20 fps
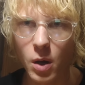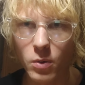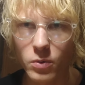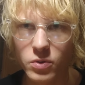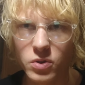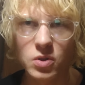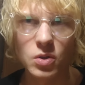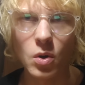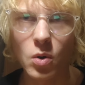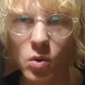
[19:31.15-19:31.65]

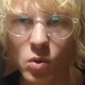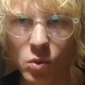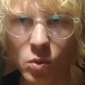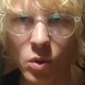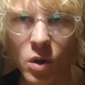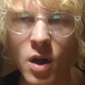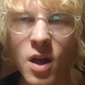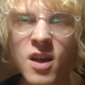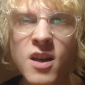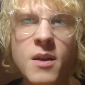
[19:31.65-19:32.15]
So
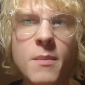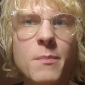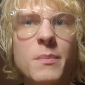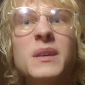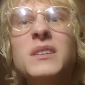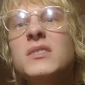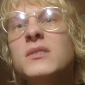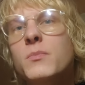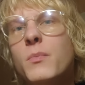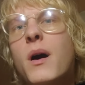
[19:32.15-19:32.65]
be
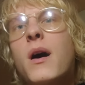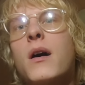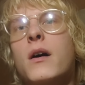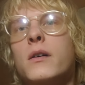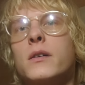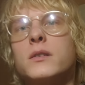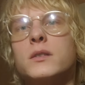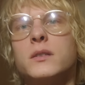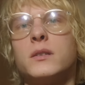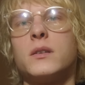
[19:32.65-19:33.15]

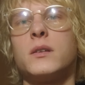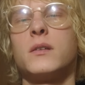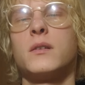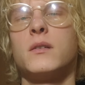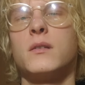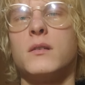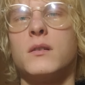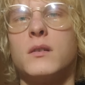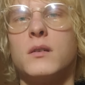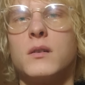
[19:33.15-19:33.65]
smart,
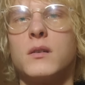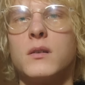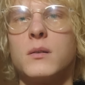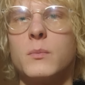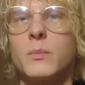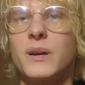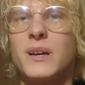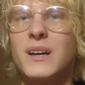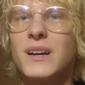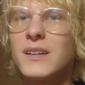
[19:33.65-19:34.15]

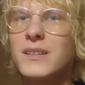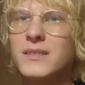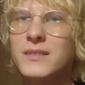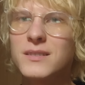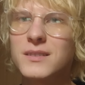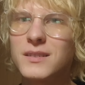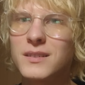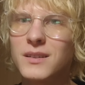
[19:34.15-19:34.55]
because